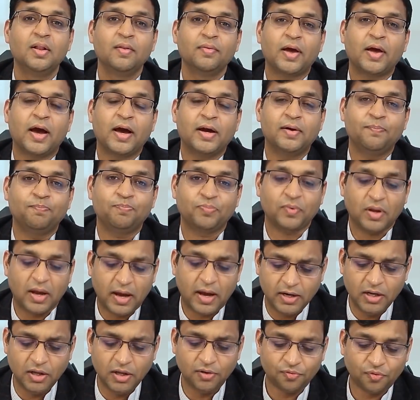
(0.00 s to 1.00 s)
and
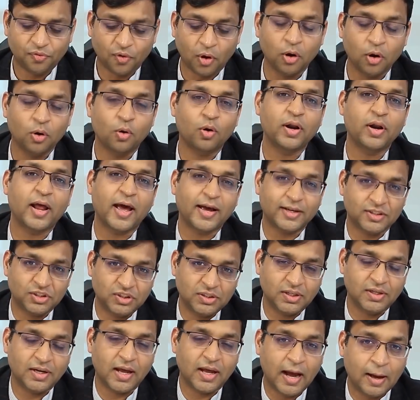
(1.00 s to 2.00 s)
any follow-on
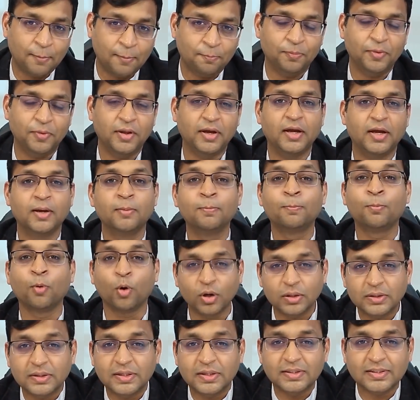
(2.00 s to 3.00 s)
action happening in
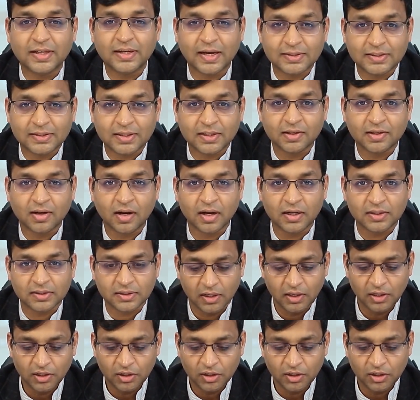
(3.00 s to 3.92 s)
both these asset class,